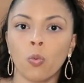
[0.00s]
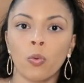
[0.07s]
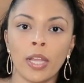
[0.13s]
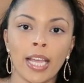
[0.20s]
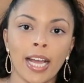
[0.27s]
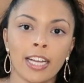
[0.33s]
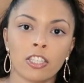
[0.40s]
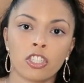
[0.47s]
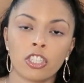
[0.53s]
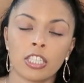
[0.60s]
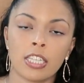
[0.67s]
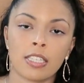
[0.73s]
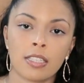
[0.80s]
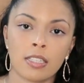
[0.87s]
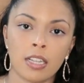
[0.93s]
We
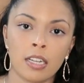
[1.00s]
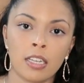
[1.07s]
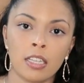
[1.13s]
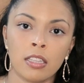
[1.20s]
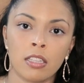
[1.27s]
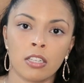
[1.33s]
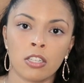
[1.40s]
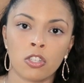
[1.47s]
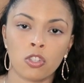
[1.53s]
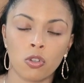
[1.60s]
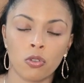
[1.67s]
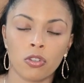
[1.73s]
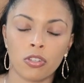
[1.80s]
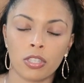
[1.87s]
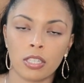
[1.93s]
actually studied the
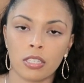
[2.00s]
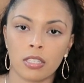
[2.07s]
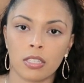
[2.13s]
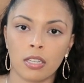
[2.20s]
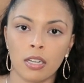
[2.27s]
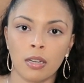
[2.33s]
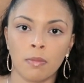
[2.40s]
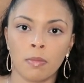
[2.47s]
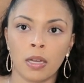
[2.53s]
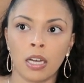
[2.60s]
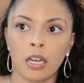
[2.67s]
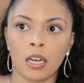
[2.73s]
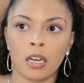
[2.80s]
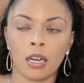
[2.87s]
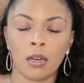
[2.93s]
solar system
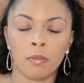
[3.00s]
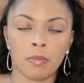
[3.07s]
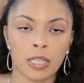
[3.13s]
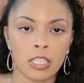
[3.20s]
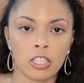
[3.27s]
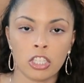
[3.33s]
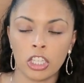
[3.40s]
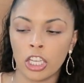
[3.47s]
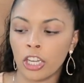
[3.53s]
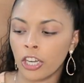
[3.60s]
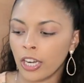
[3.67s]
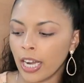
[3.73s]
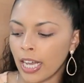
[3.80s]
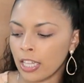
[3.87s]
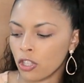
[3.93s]
this
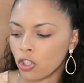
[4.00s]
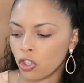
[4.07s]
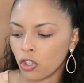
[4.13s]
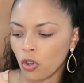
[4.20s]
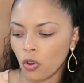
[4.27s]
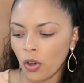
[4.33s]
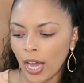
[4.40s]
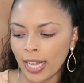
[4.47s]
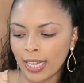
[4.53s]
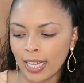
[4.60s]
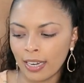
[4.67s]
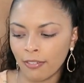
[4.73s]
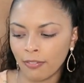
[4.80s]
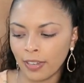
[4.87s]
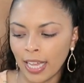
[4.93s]
year, and so I
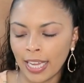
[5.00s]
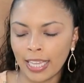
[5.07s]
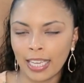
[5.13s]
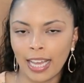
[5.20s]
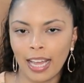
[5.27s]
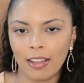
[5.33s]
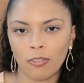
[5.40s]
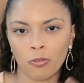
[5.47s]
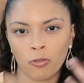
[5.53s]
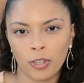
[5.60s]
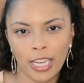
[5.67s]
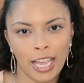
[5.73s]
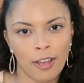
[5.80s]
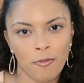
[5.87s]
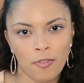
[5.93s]
kind of like
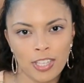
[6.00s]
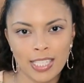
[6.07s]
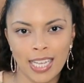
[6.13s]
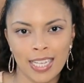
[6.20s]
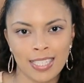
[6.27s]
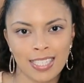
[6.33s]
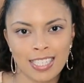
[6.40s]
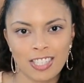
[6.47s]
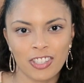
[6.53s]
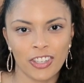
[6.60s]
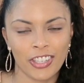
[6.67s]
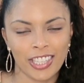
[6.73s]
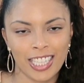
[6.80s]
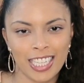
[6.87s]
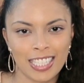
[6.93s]
re-emphasizing
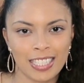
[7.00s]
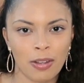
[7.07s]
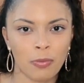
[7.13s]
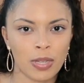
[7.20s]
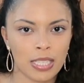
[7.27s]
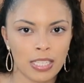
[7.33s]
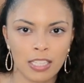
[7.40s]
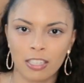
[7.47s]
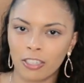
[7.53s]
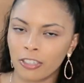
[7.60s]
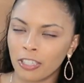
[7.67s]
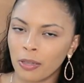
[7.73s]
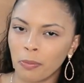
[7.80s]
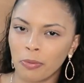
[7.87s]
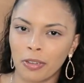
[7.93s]
certain things that we did
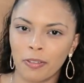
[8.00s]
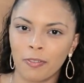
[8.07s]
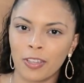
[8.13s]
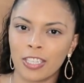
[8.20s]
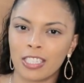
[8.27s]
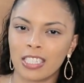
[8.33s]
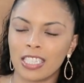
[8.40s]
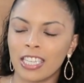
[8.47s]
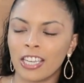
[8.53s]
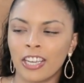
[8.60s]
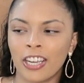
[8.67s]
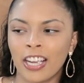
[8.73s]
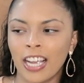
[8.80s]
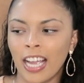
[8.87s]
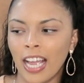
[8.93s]
learn the previous
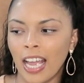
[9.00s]
year.